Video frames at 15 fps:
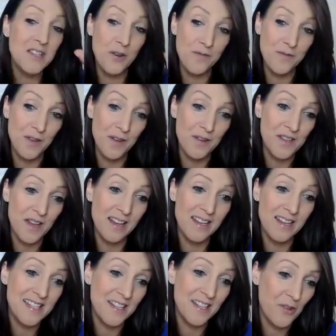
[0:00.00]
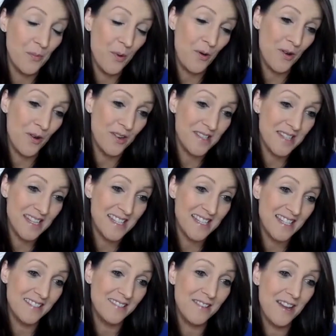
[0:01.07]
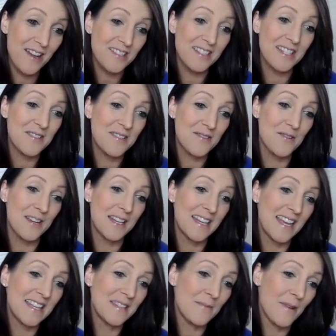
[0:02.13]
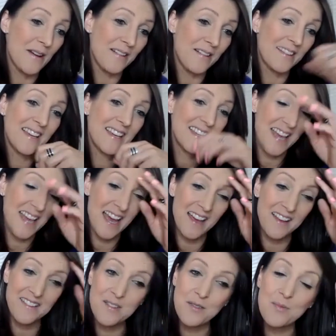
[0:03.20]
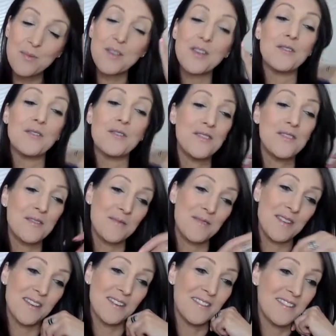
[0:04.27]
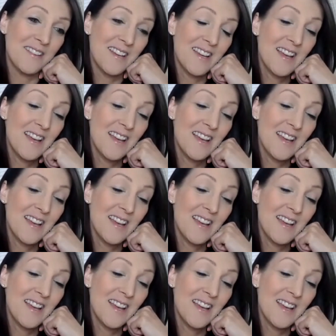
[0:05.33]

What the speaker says: toy for those that are listening on the podcast. It's a little cuddly toy. Oh, ladybug. Yes. Yeah, super cute, super cute.